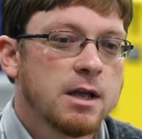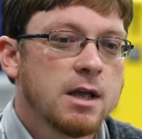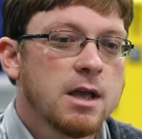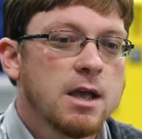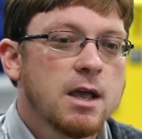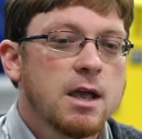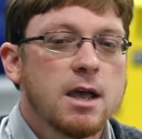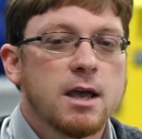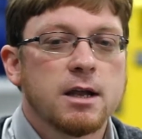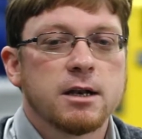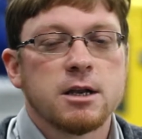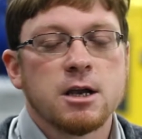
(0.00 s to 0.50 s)

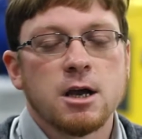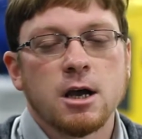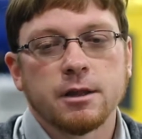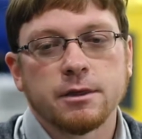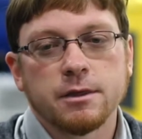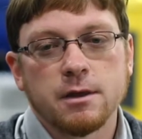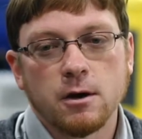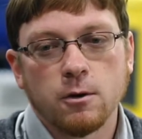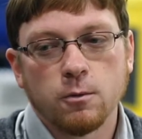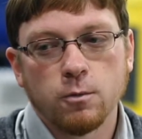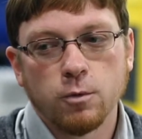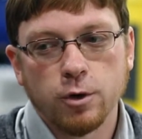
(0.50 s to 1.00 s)
and cut
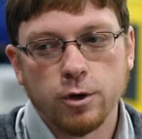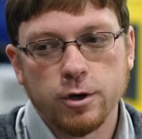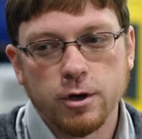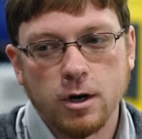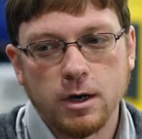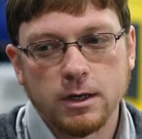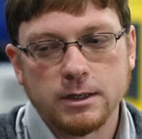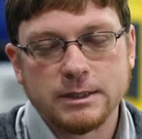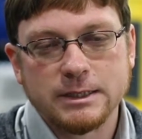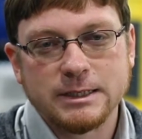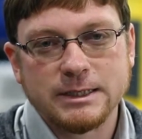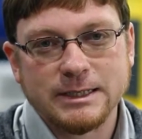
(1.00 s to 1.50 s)
their wood
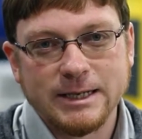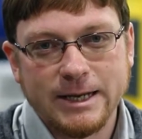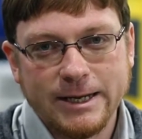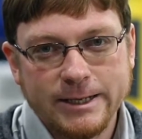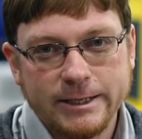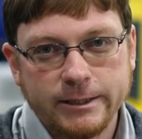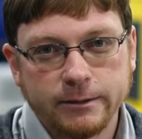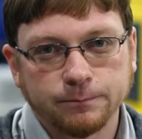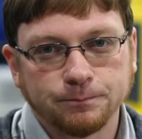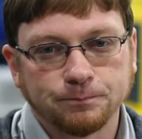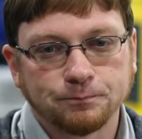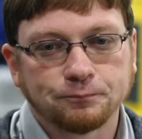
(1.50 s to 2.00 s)
on site.